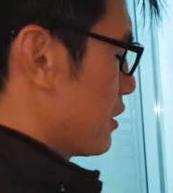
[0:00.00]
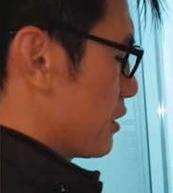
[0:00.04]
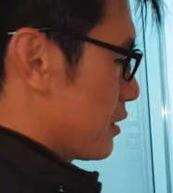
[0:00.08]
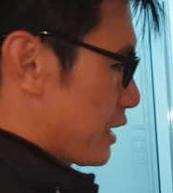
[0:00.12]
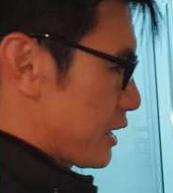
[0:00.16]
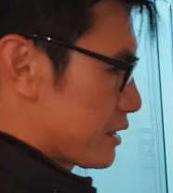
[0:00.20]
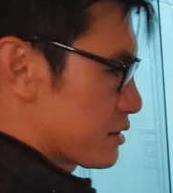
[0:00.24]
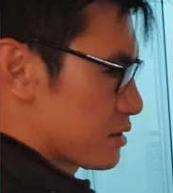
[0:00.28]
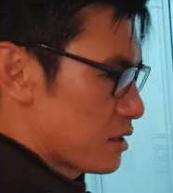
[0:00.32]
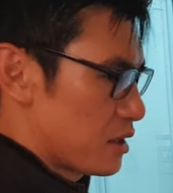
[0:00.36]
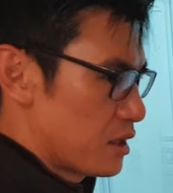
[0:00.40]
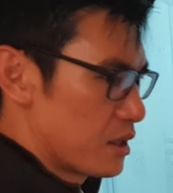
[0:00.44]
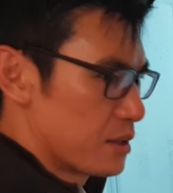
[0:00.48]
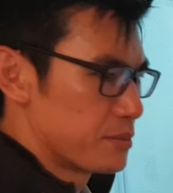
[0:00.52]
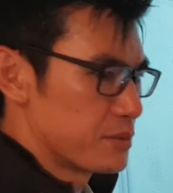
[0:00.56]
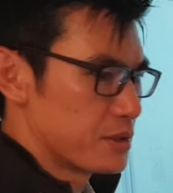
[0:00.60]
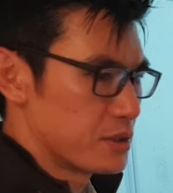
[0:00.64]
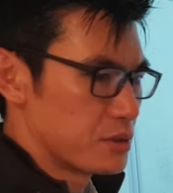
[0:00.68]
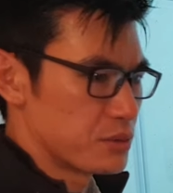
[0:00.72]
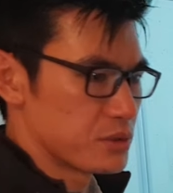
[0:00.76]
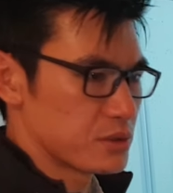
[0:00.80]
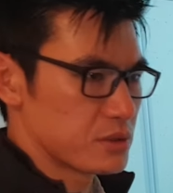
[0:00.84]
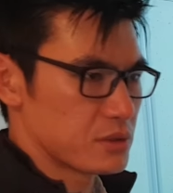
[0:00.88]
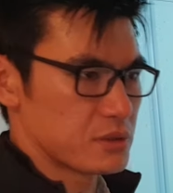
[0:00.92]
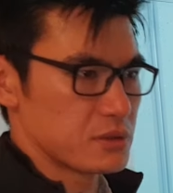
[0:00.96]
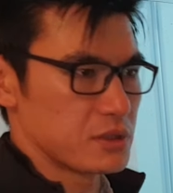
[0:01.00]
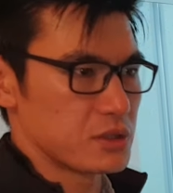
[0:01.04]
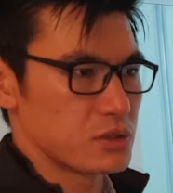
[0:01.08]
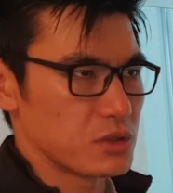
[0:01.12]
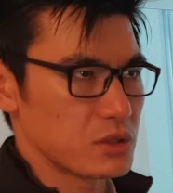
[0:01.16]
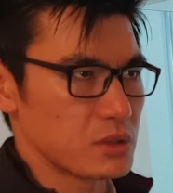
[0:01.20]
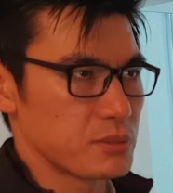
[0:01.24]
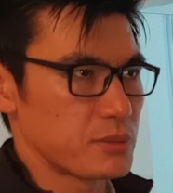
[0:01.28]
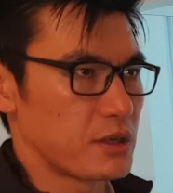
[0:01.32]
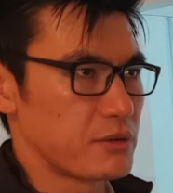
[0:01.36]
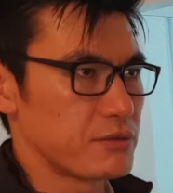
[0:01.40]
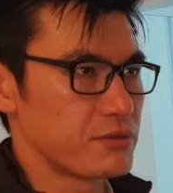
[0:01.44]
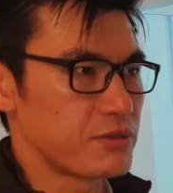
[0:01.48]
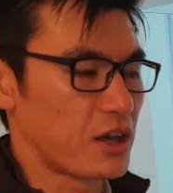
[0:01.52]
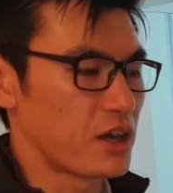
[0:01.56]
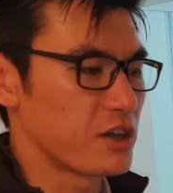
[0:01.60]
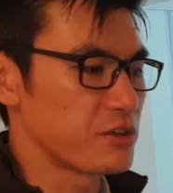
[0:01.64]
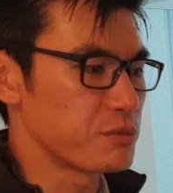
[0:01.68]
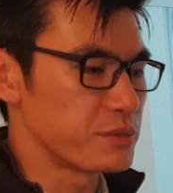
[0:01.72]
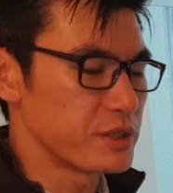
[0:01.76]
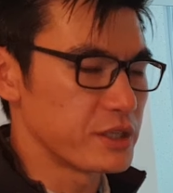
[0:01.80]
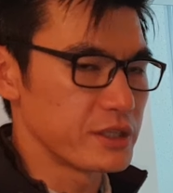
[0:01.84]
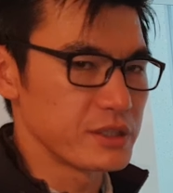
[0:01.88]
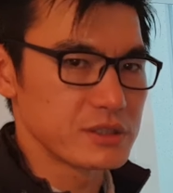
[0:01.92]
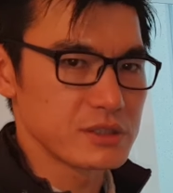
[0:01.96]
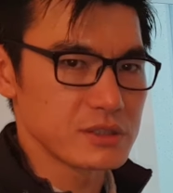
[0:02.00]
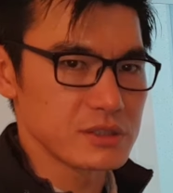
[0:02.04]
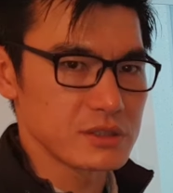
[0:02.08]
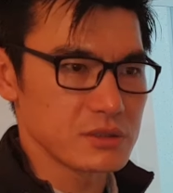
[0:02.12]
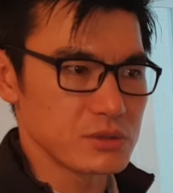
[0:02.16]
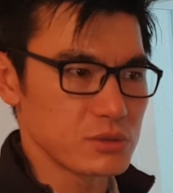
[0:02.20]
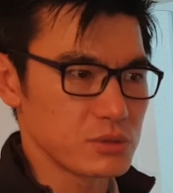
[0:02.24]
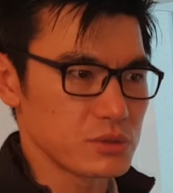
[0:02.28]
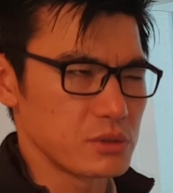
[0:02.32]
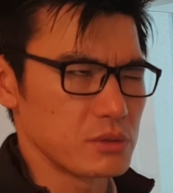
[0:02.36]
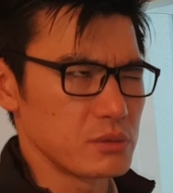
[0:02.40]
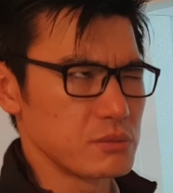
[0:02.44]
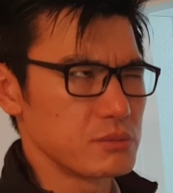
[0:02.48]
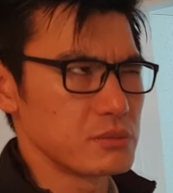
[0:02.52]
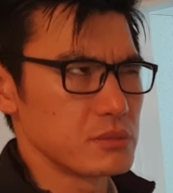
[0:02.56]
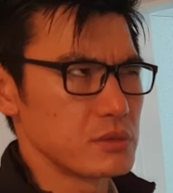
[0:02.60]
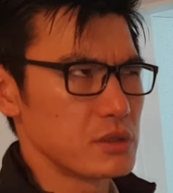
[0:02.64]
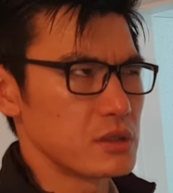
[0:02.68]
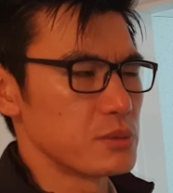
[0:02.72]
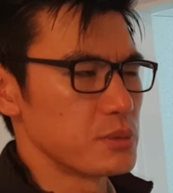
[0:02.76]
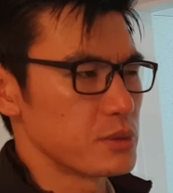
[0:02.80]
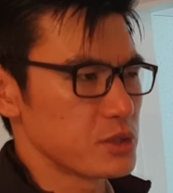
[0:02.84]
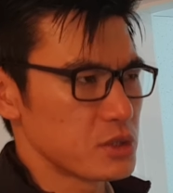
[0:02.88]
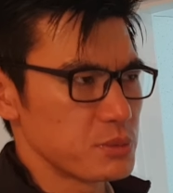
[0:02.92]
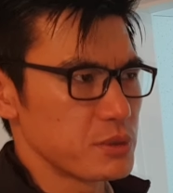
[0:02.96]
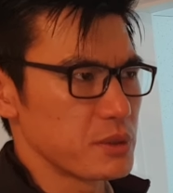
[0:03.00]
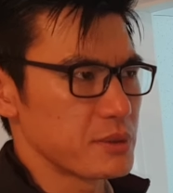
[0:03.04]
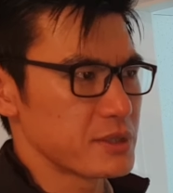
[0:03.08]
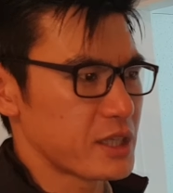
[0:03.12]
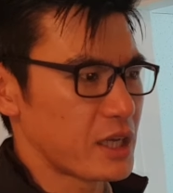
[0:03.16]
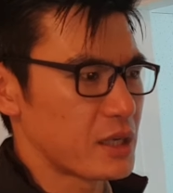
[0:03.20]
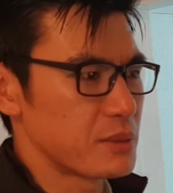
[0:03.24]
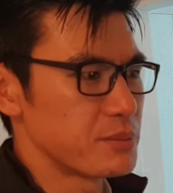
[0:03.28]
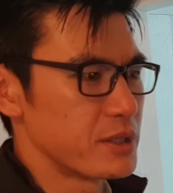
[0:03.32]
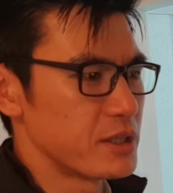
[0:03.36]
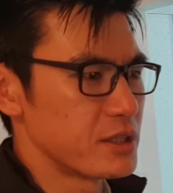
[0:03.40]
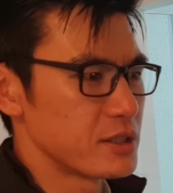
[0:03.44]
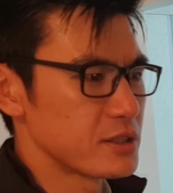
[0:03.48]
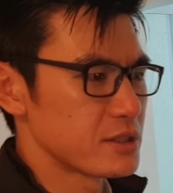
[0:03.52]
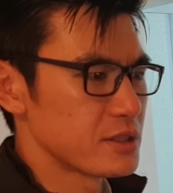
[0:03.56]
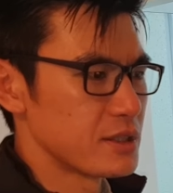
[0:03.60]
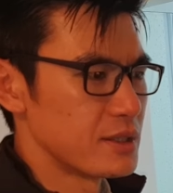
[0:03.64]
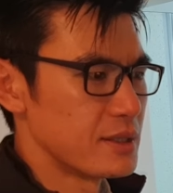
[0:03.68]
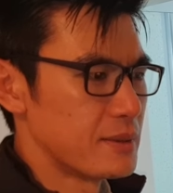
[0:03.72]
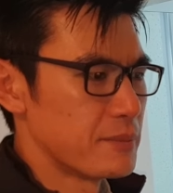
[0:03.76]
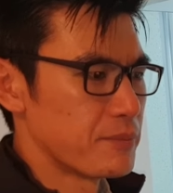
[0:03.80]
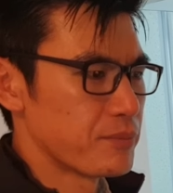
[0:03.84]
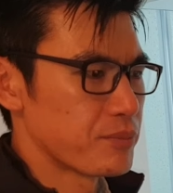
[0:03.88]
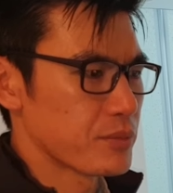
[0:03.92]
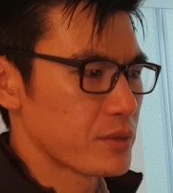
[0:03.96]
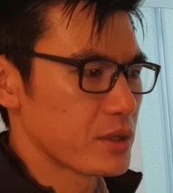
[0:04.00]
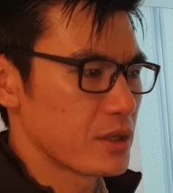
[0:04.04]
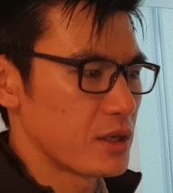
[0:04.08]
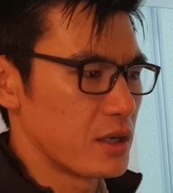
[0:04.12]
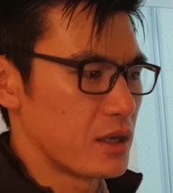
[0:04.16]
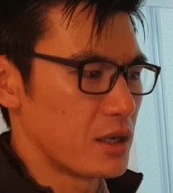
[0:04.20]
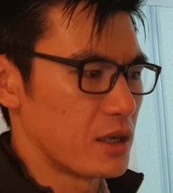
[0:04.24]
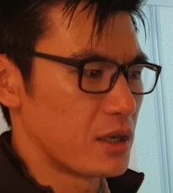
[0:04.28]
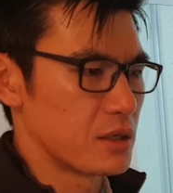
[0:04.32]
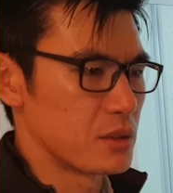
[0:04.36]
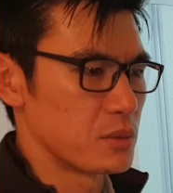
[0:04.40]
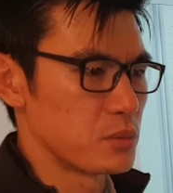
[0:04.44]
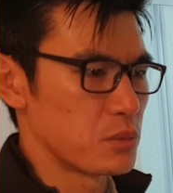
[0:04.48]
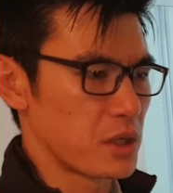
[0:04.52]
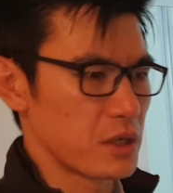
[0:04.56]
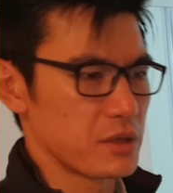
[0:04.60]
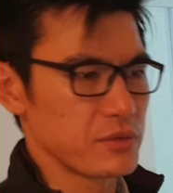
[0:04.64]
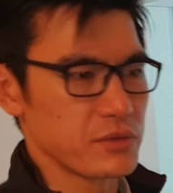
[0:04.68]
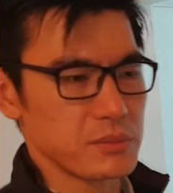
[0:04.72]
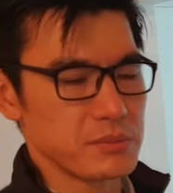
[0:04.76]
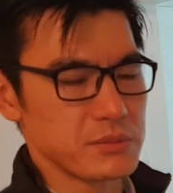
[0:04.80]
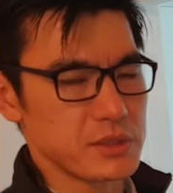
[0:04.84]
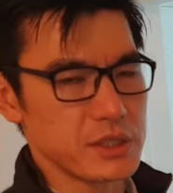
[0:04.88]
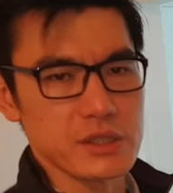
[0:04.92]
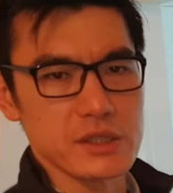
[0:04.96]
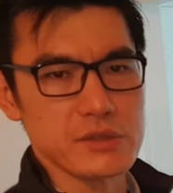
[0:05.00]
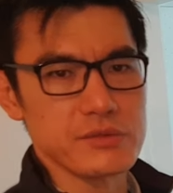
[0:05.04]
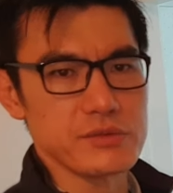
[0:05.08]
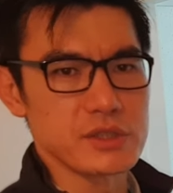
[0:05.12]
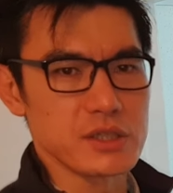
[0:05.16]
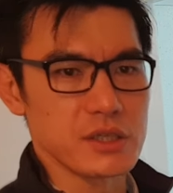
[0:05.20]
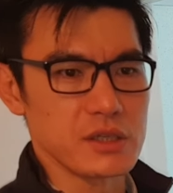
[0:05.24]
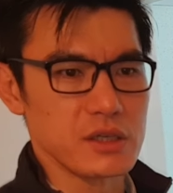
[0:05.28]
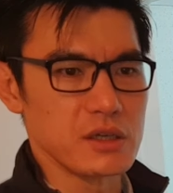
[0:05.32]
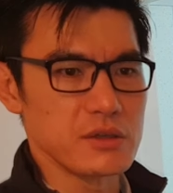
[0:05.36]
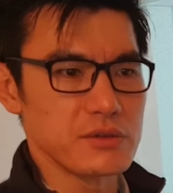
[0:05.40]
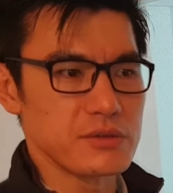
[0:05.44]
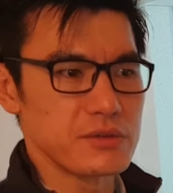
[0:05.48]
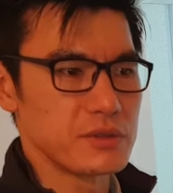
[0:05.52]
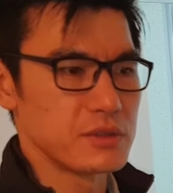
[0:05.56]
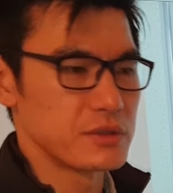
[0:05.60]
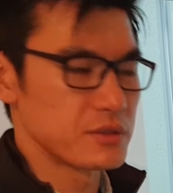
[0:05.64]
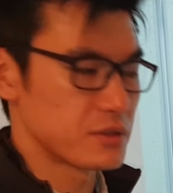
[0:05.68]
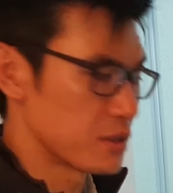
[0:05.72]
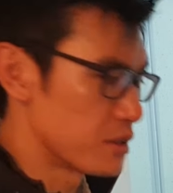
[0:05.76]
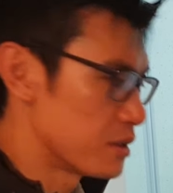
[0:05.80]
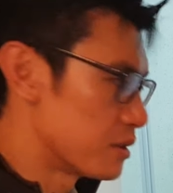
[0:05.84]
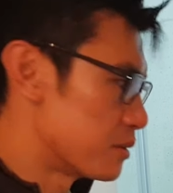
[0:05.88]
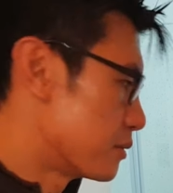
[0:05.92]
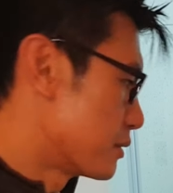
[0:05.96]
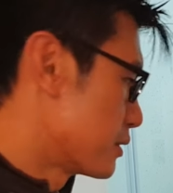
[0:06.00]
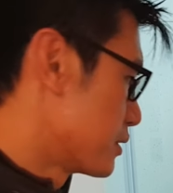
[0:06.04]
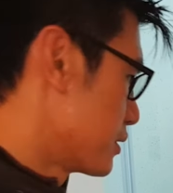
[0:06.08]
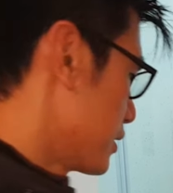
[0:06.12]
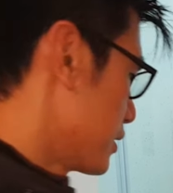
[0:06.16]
Last time it took about 5 minutes, or it took about 10 minutes, and one of them didn't even turn off. So